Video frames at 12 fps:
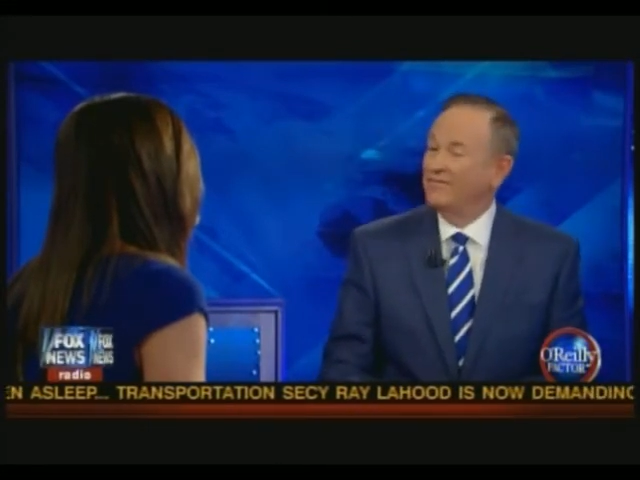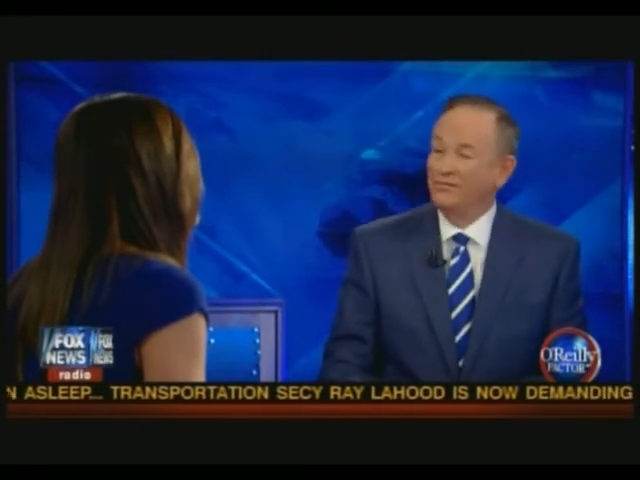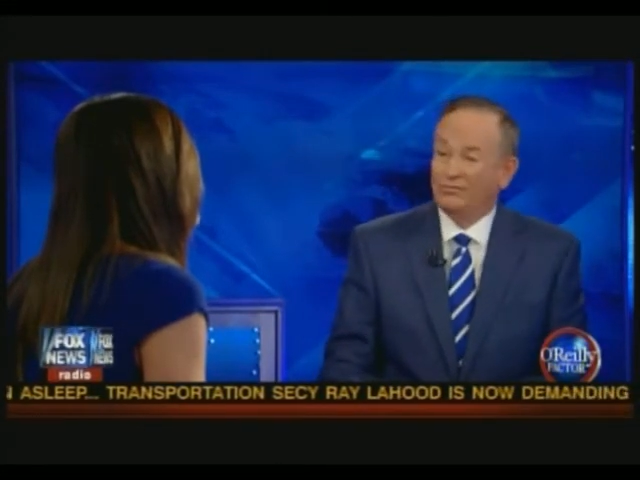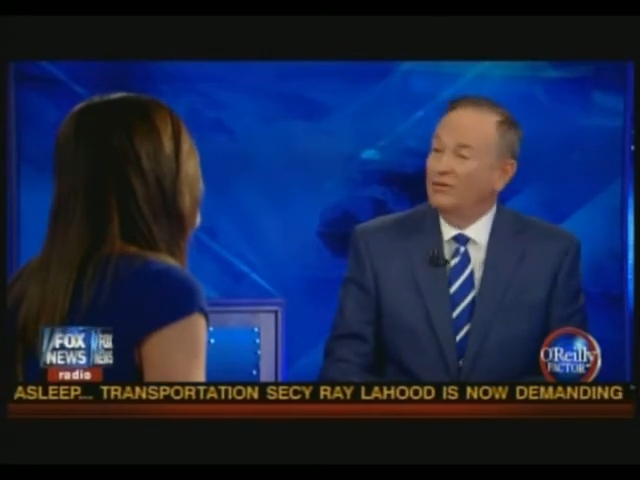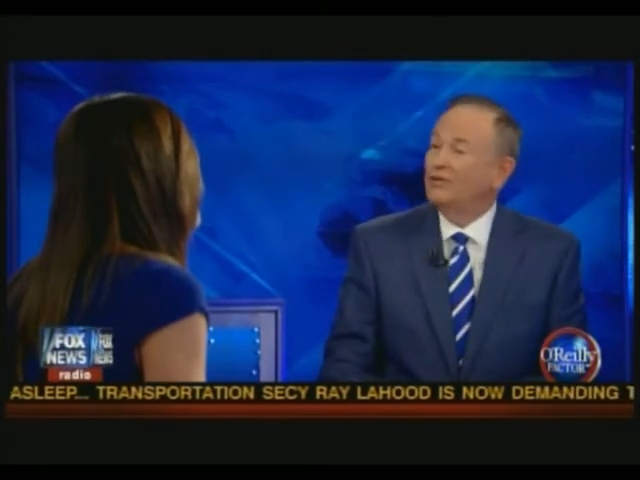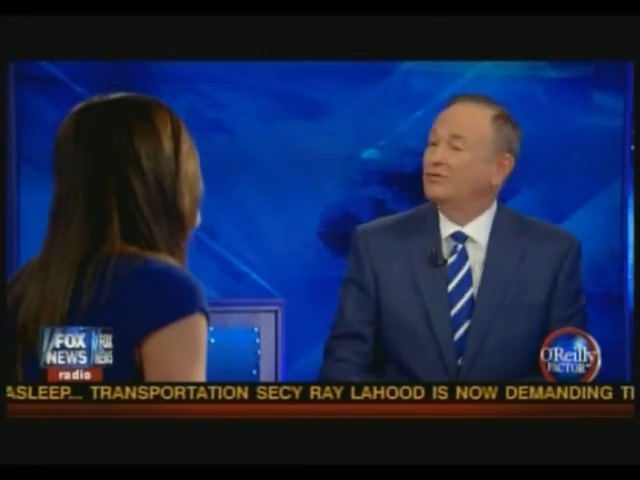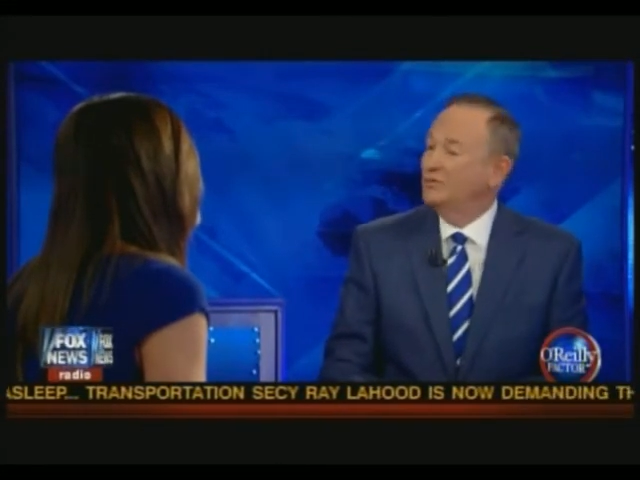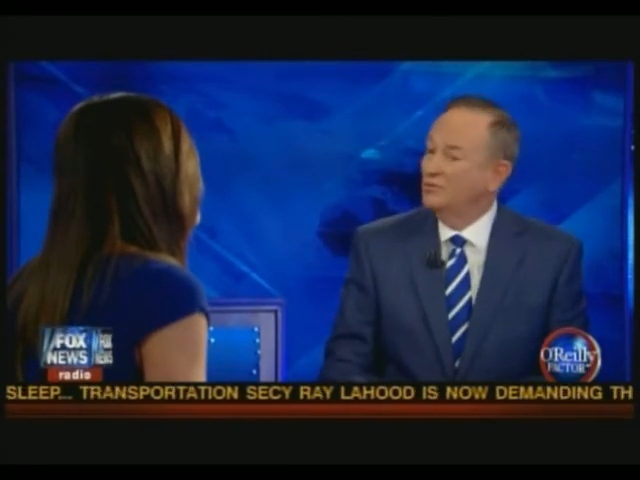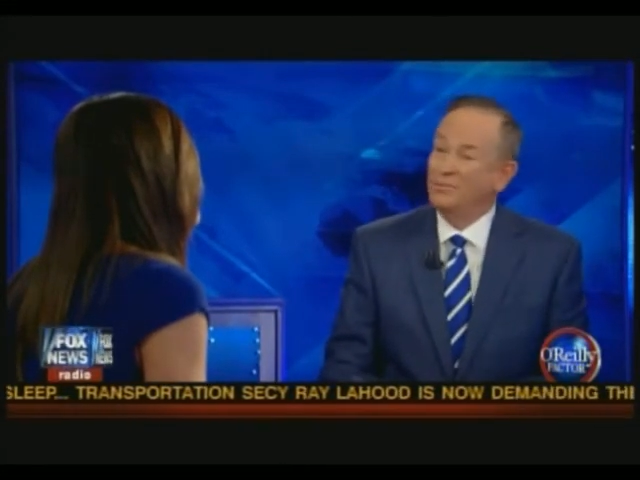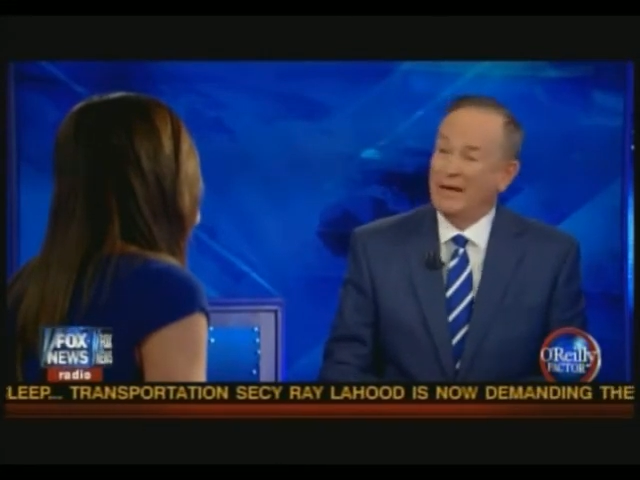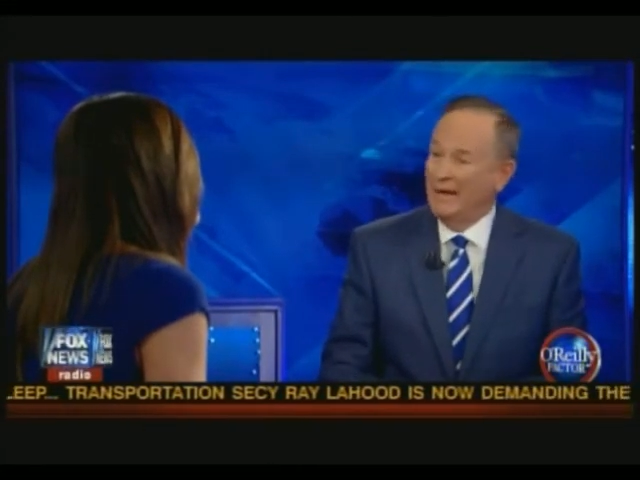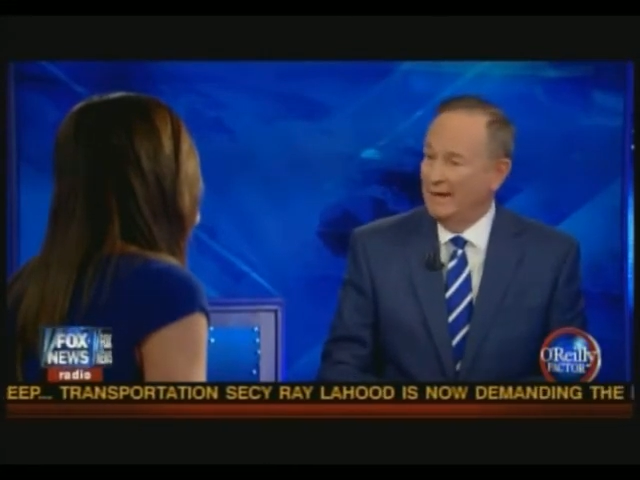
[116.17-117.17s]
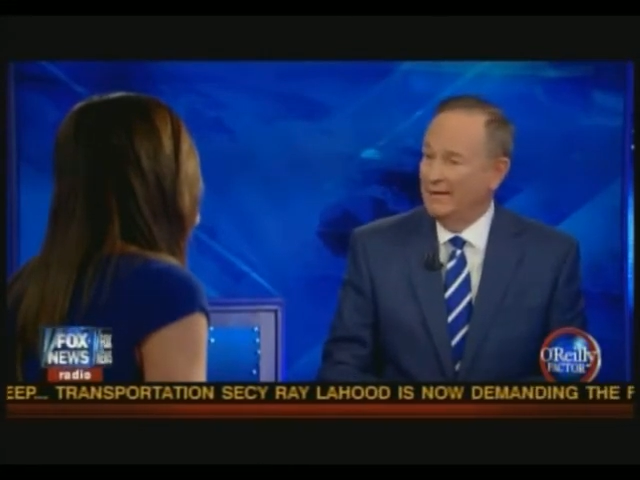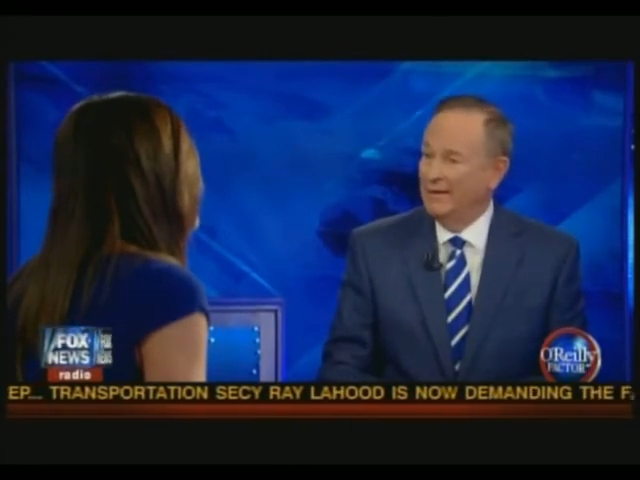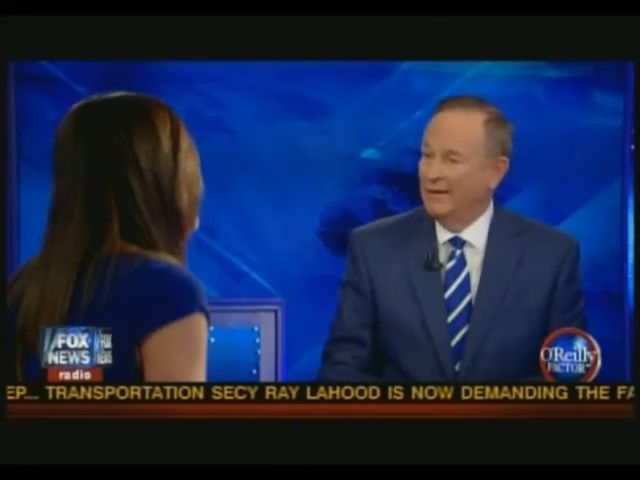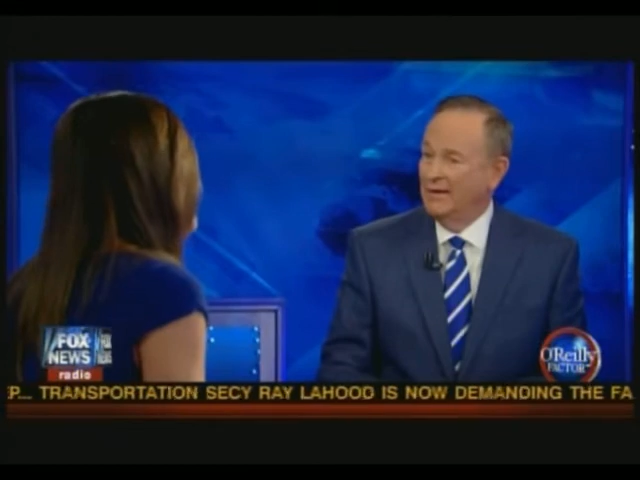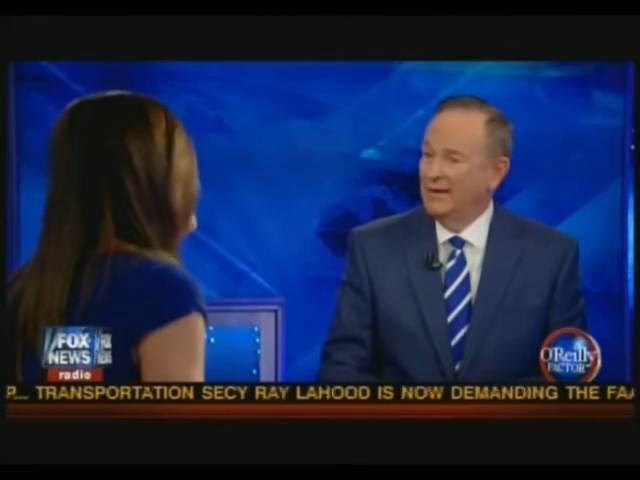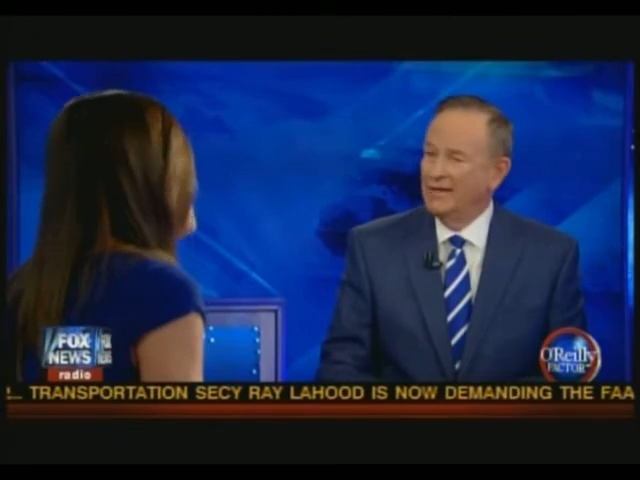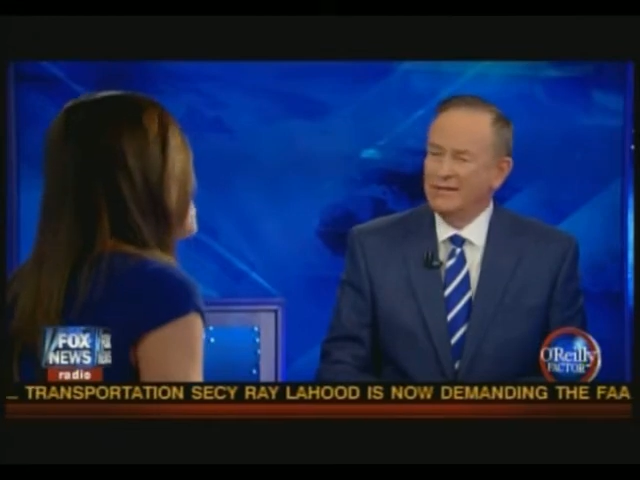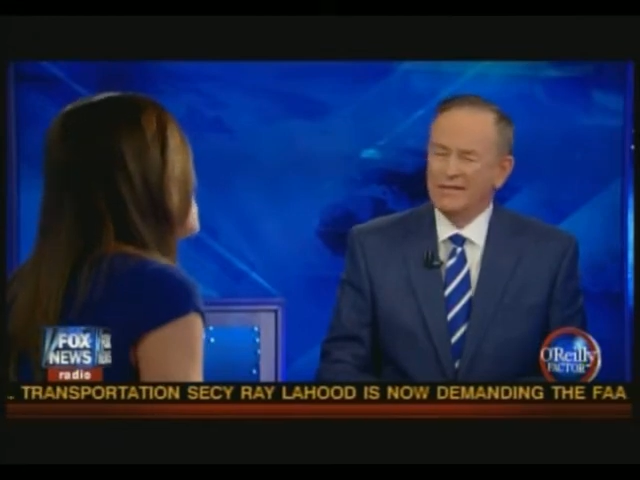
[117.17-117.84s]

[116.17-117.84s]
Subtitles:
It's really too bad. It